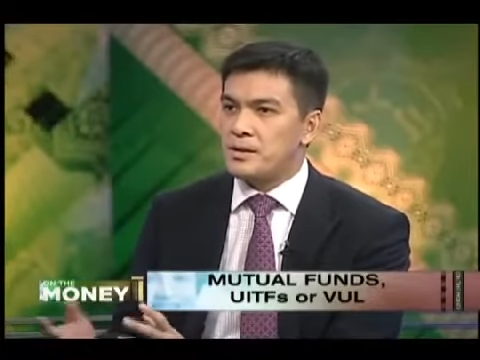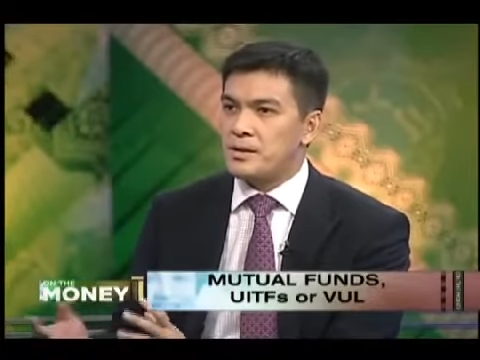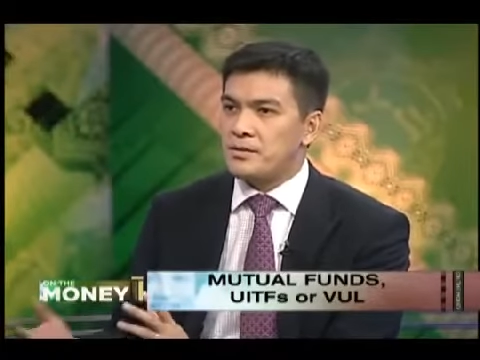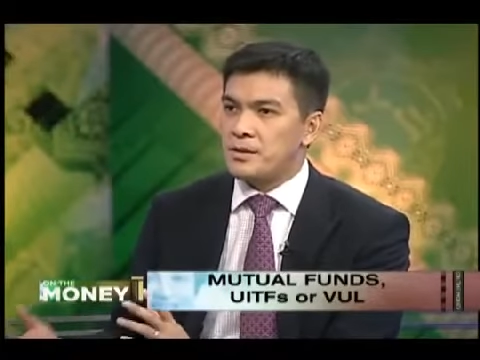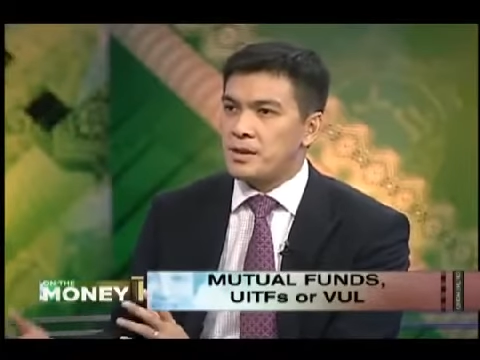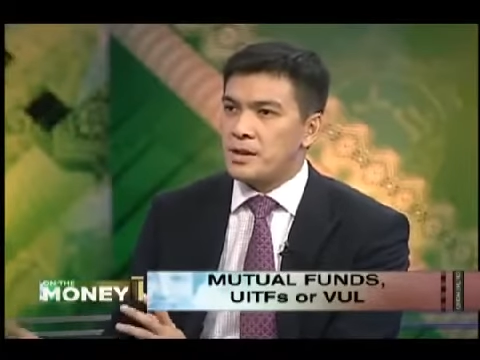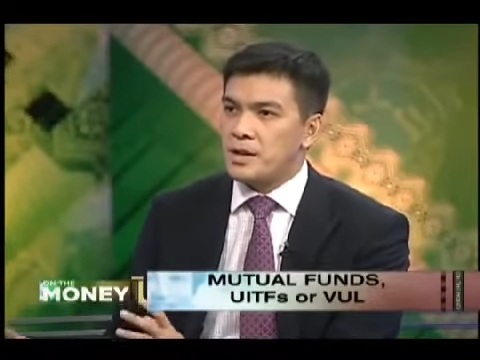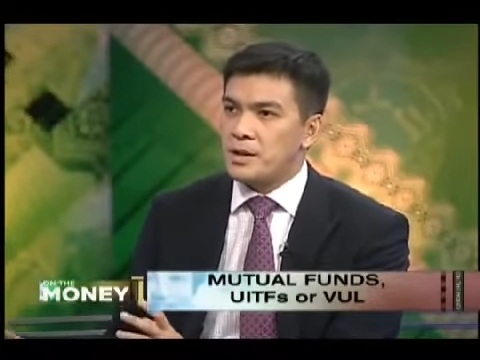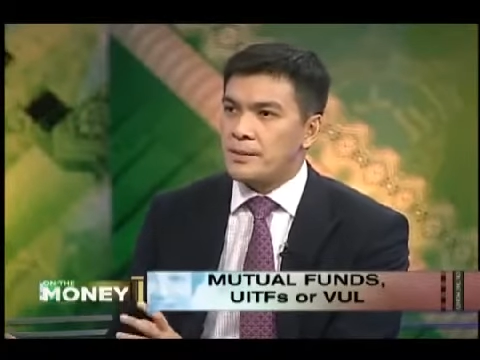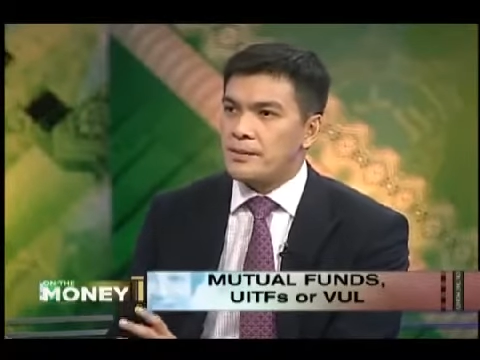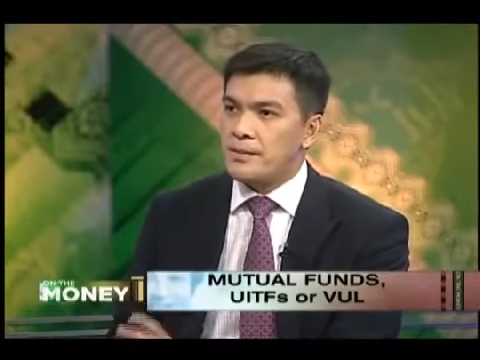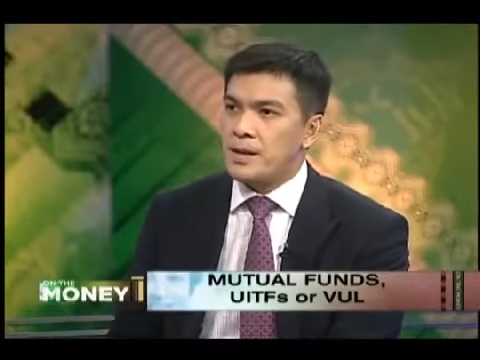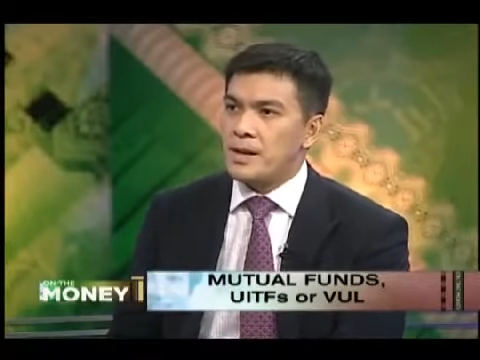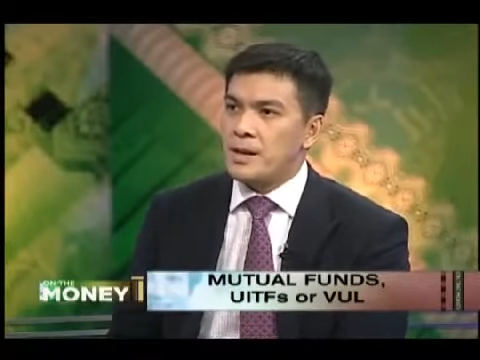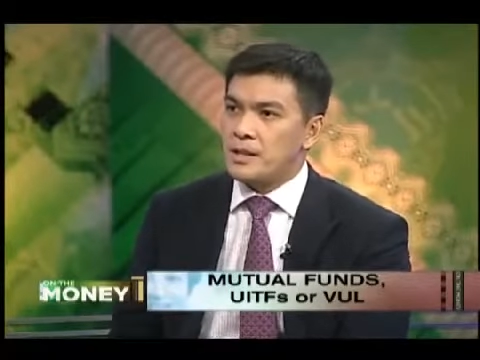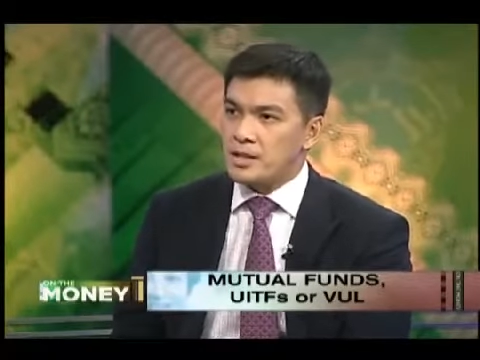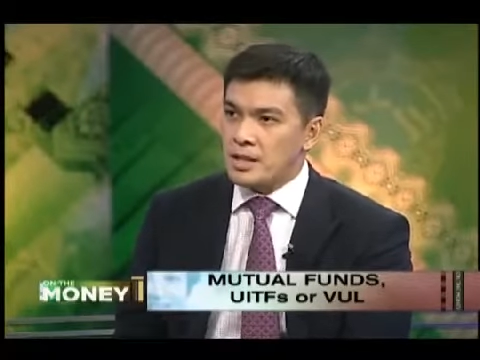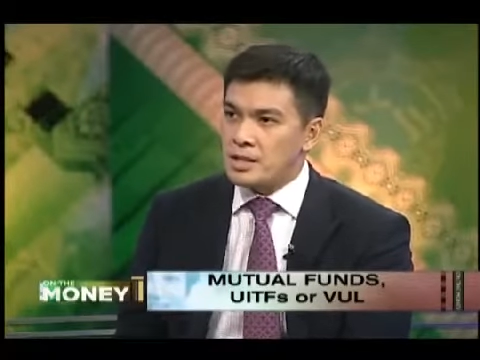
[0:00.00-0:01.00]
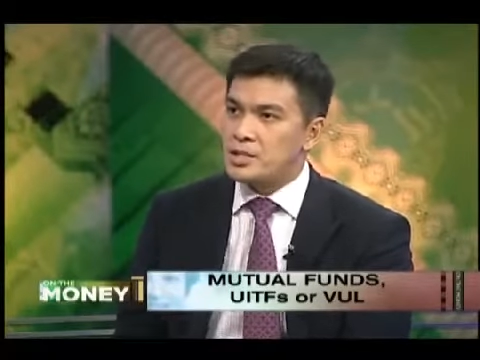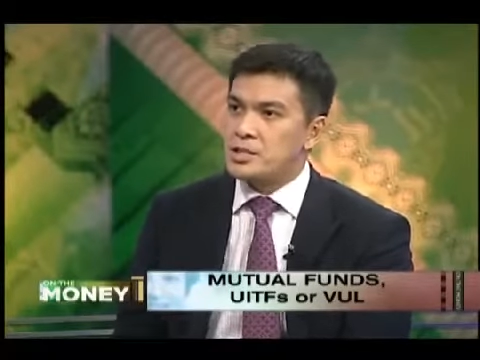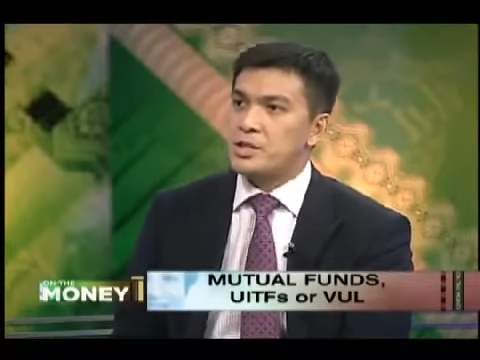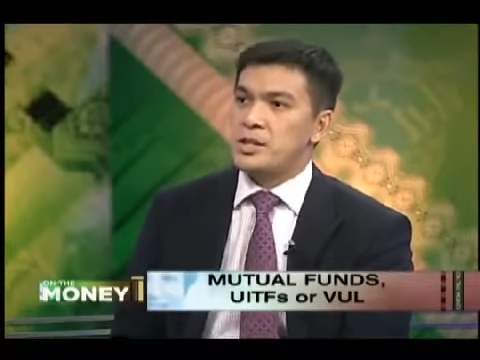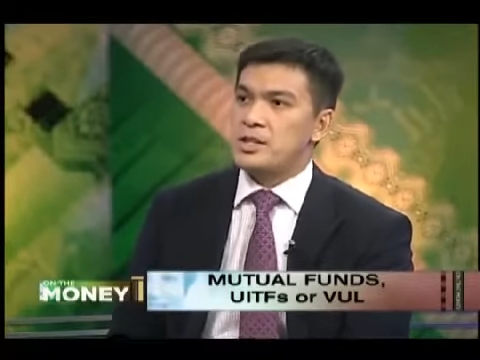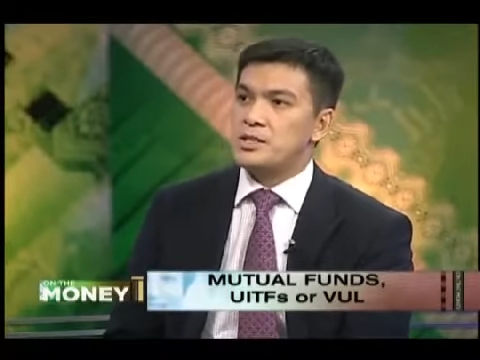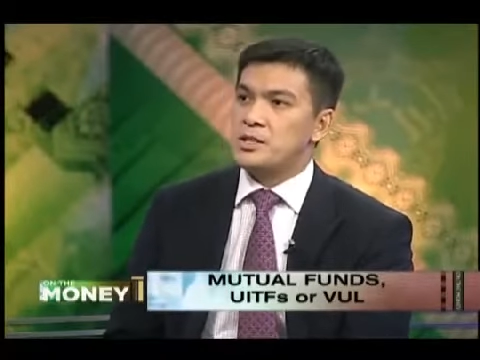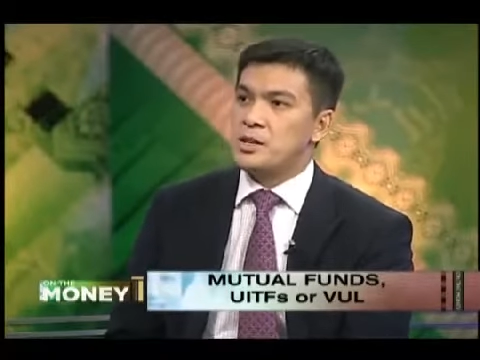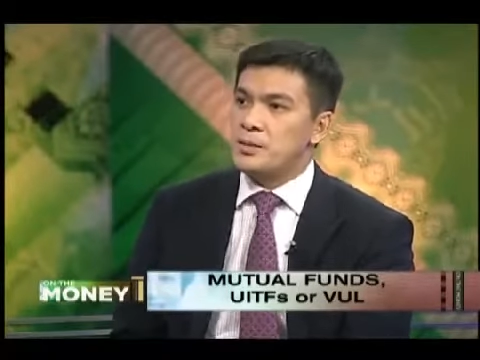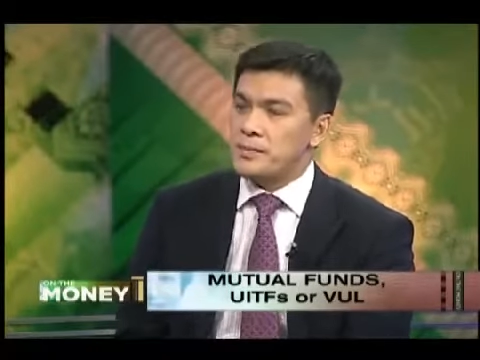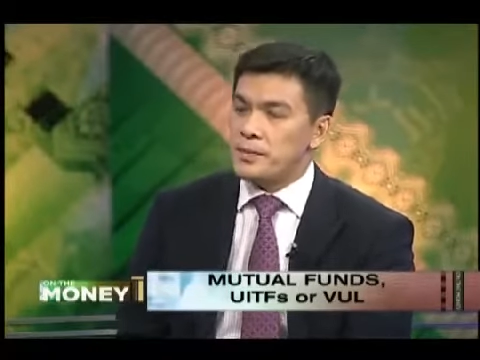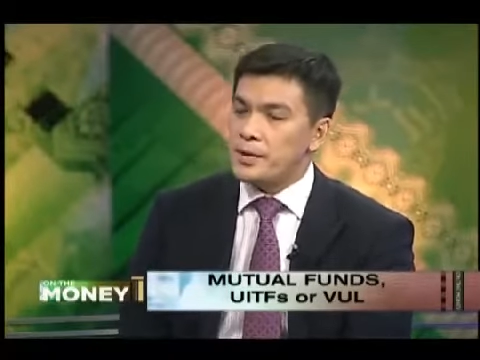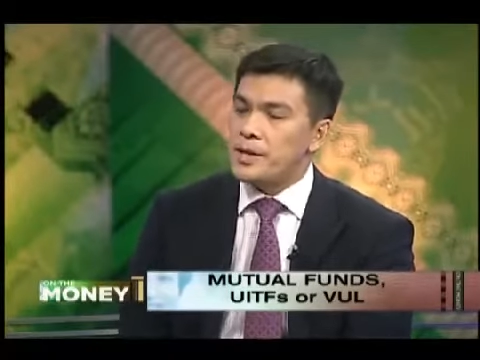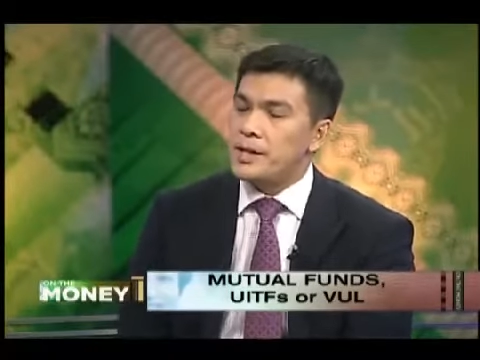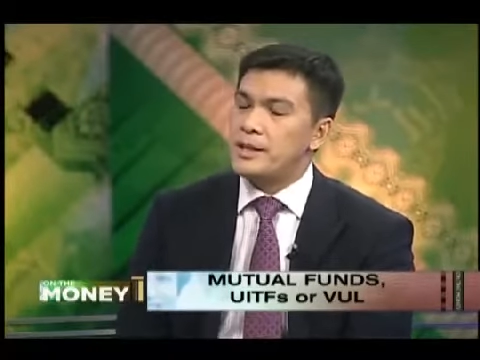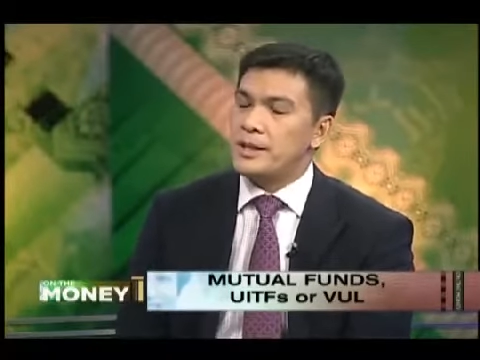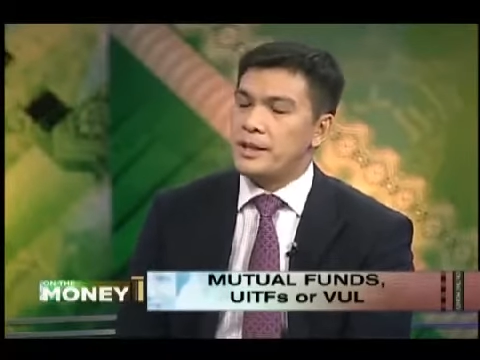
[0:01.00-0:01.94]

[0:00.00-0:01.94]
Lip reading: of the insurance component.